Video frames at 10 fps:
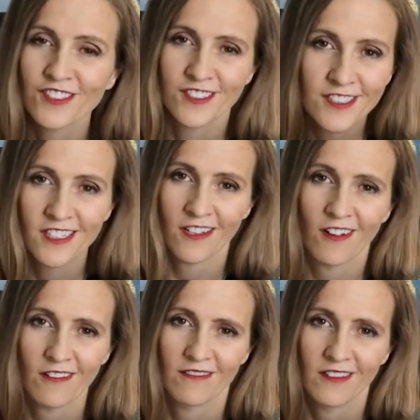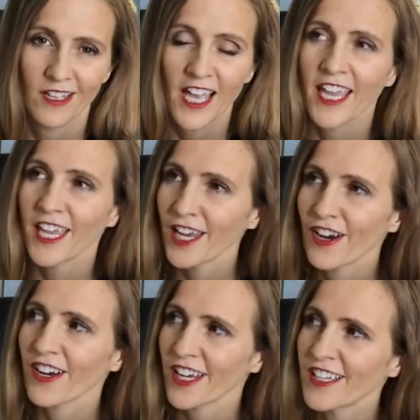the deal.
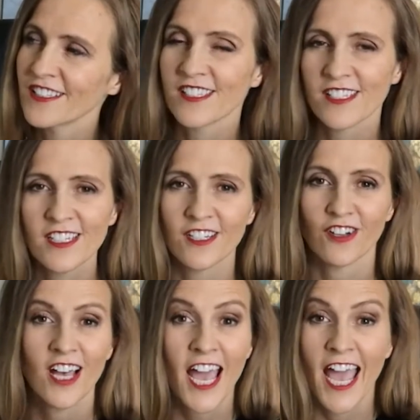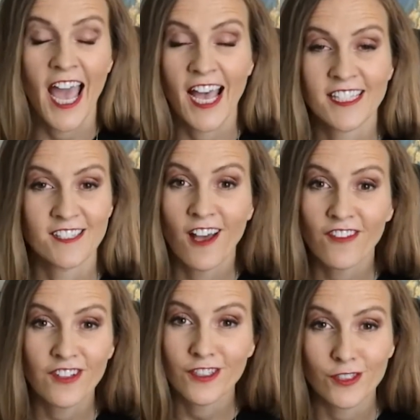Here is the deal. It has
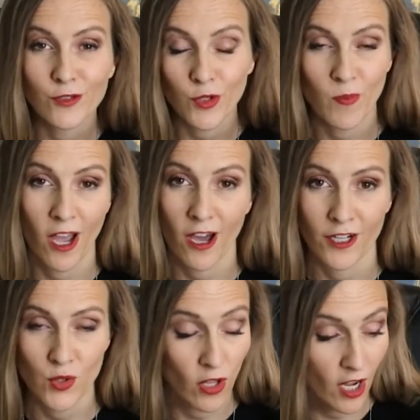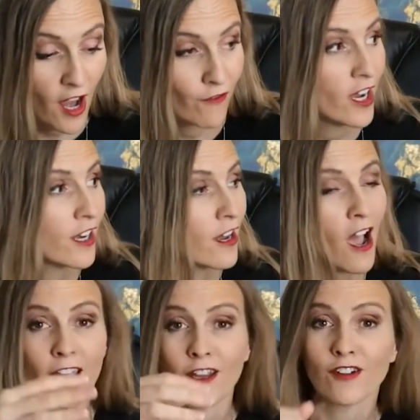nothing to do with my audience quality. I've ran to
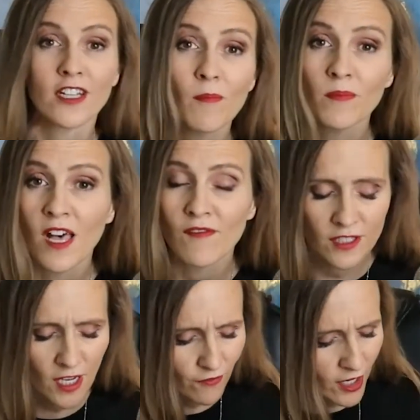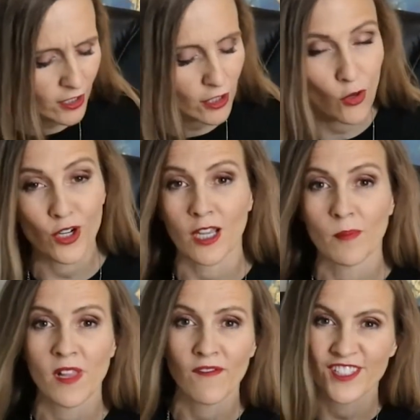higher income levels, I've ran to lower income
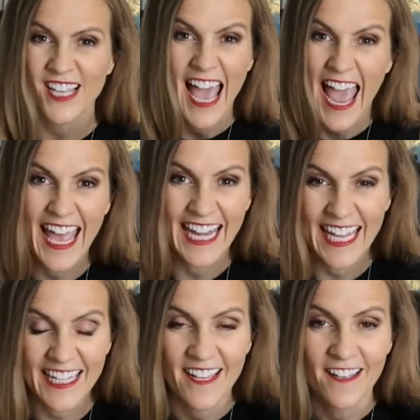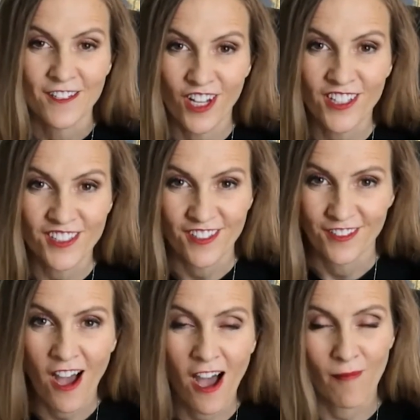levels, and it does
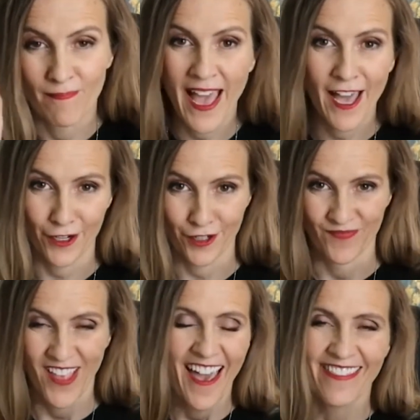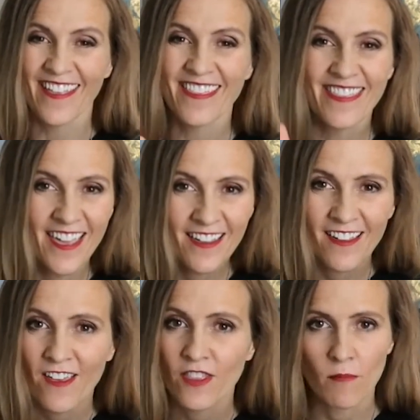not matter. The thing
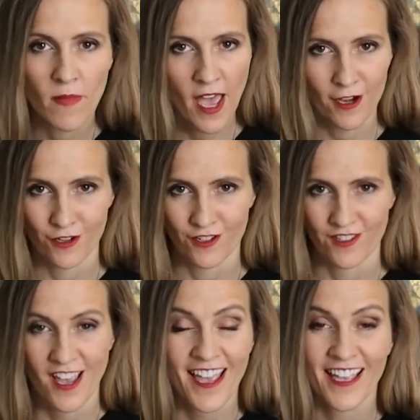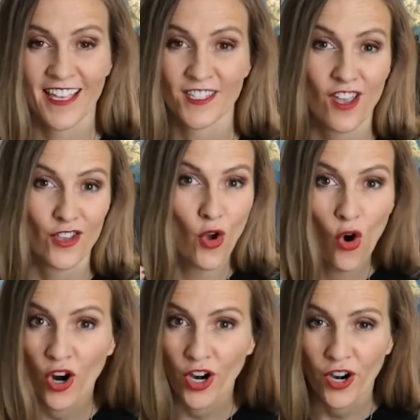that matters is
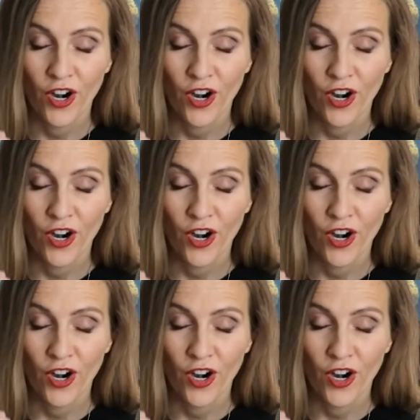your